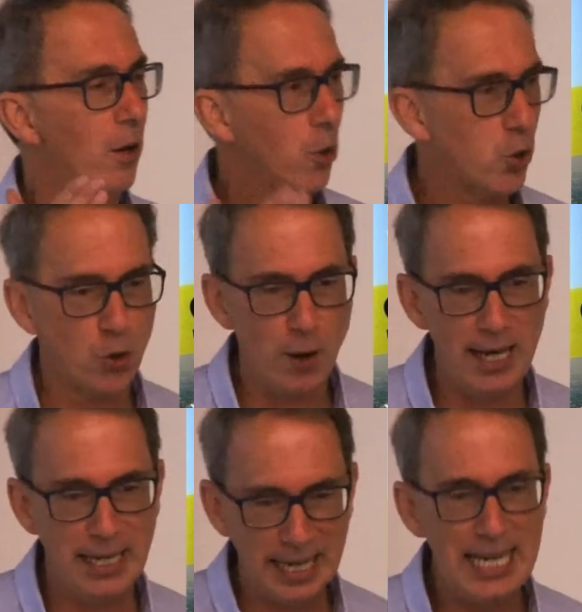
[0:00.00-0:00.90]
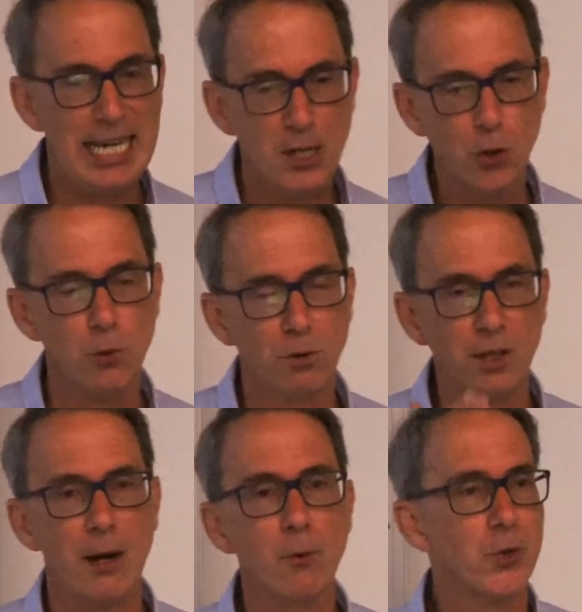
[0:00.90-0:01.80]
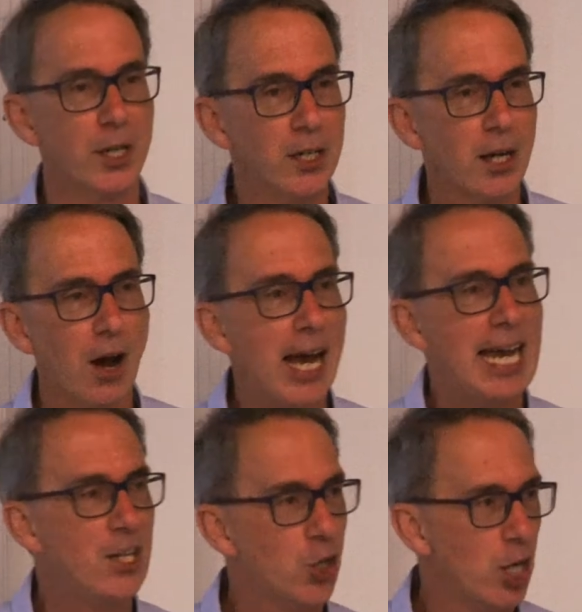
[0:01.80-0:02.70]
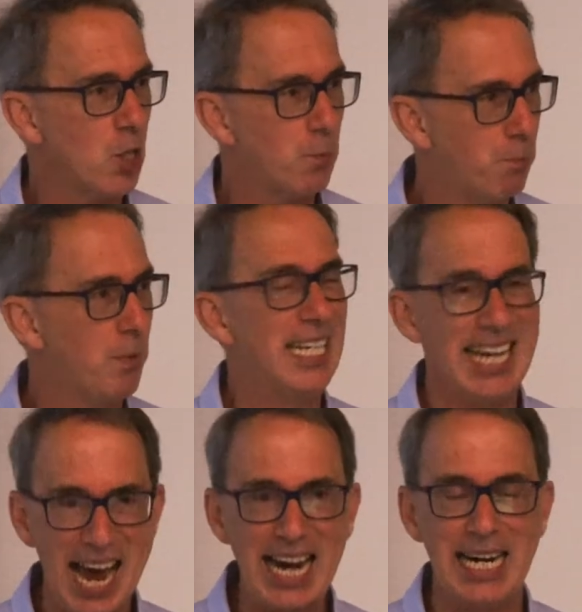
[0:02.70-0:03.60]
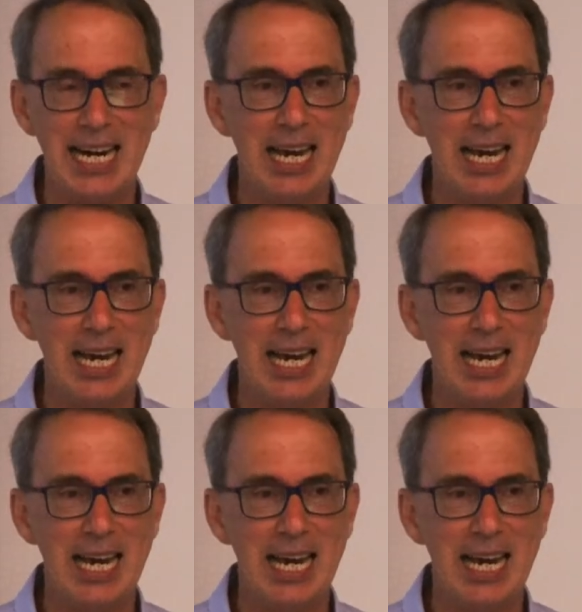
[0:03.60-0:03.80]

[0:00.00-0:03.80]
Australia in two thousand, I had just done